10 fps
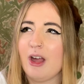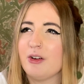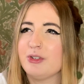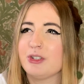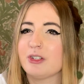I
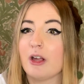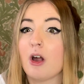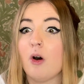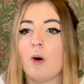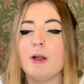was just like,
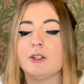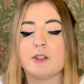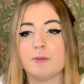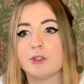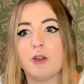oh, I
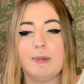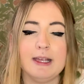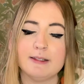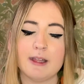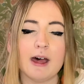just am so
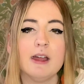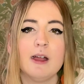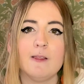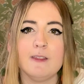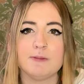pleased that
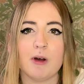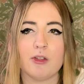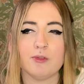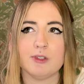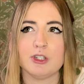these
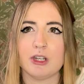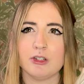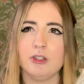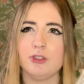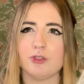bathrooms are gender
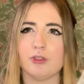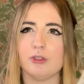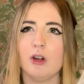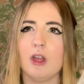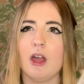neutral.